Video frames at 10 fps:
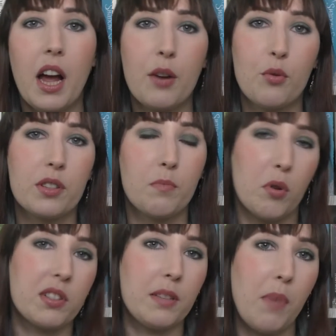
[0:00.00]
I was
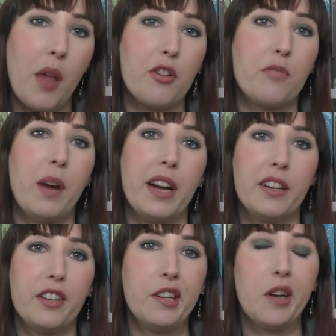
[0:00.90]
mostly bothered by,
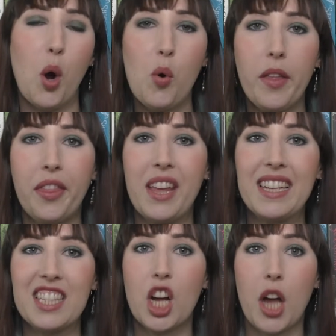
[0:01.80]
you know,
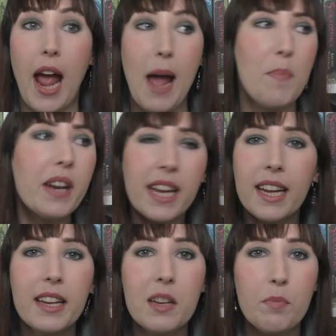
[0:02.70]
things not
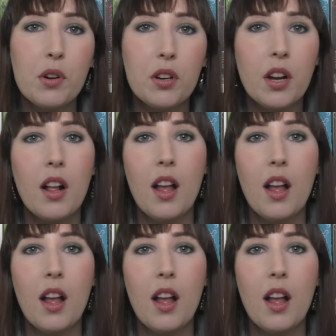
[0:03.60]
happening in the book.